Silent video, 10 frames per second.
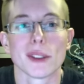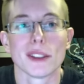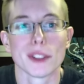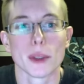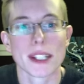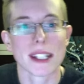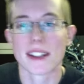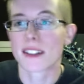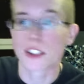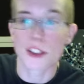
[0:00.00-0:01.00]

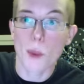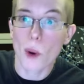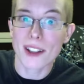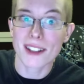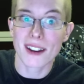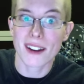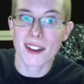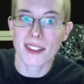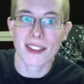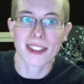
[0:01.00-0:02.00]
influences, there's more sun
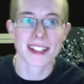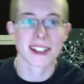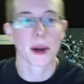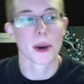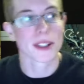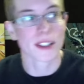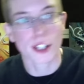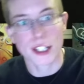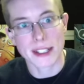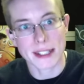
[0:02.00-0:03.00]
on this coast
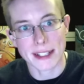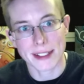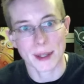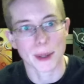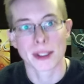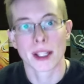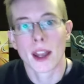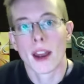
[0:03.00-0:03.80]
versus this coast.